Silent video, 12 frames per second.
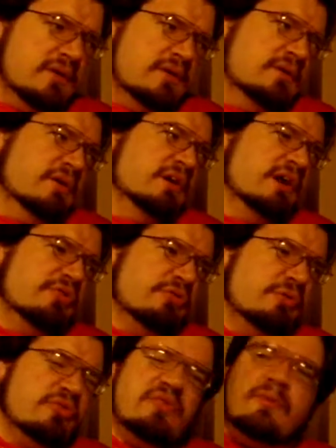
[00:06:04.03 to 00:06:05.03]
Okay, so
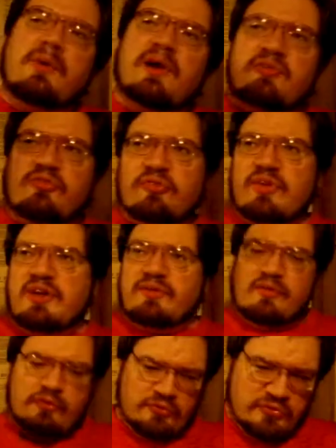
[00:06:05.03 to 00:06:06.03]
what's in the way of just getting
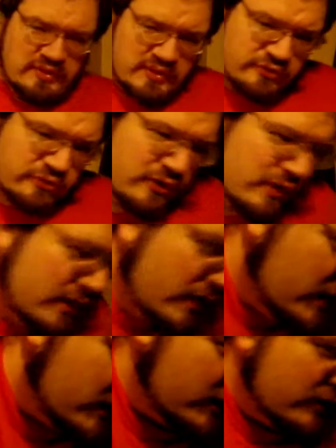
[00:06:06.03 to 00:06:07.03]
those things?
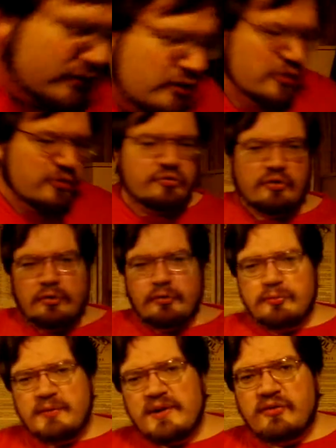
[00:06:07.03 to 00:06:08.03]
So,
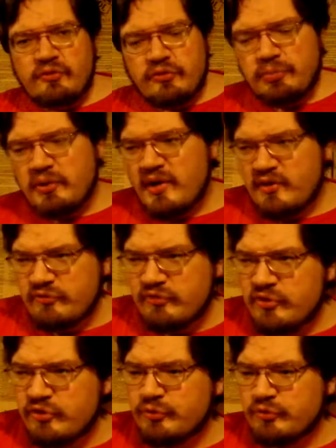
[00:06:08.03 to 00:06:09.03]
regular supply of
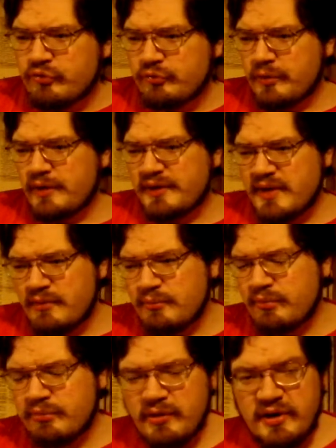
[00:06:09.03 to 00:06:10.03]
fish, which is where I came up with
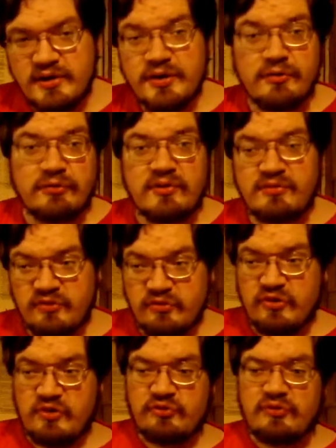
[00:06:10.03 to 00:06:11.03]
my idea of leaving the
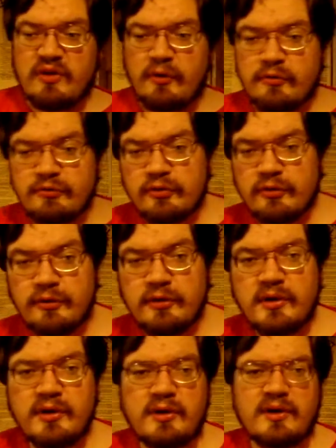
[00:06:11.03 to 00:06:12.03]
seas fallow for
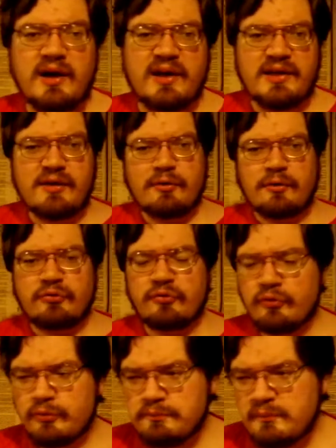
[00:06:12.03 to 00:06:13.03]
a year or
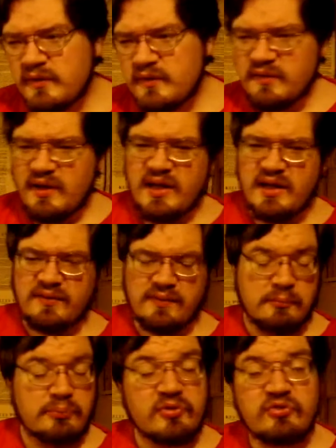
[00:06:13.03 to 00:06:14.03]
two. A
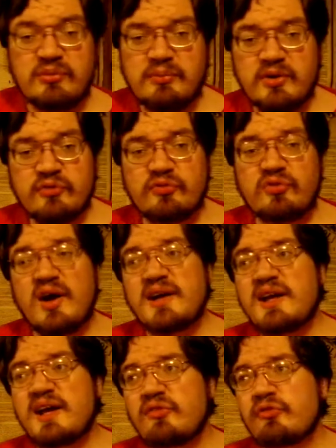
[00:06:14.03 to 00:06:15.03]
bridging bit of
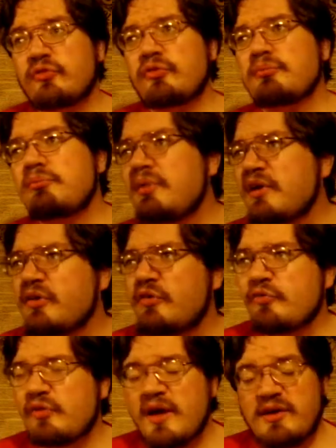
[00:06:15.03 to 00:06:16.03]
finance, because,
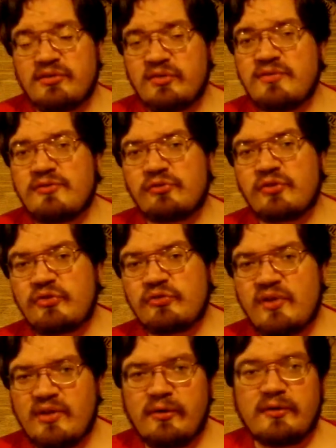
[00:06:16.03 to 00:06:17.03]
hey, if you leave the seas
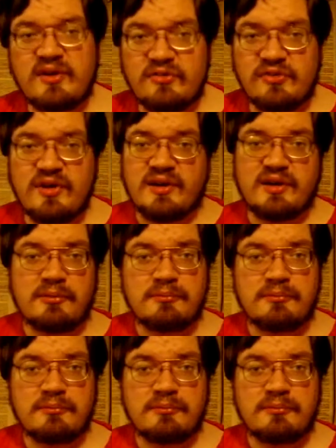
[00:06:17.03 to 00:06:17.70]
fallow, it's going to